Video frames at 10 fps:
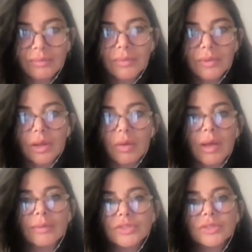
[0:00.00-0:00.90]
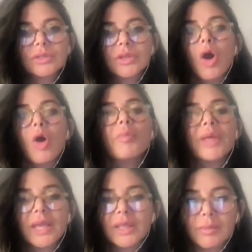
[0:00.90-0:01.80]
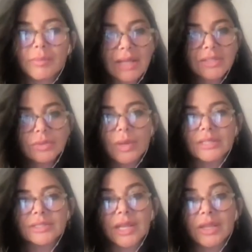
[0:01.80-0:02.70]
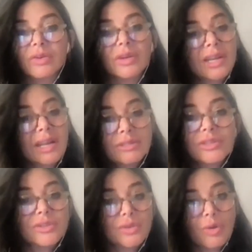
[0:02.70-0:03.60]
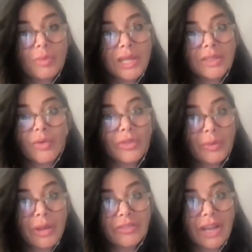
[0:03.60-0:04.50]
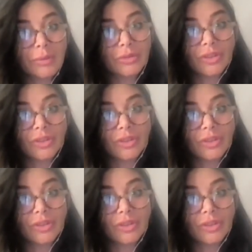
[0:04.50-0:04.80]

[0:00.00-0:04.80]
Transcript: You know, I was coping in the best ways that I could. And I was also coping in the only ways that I was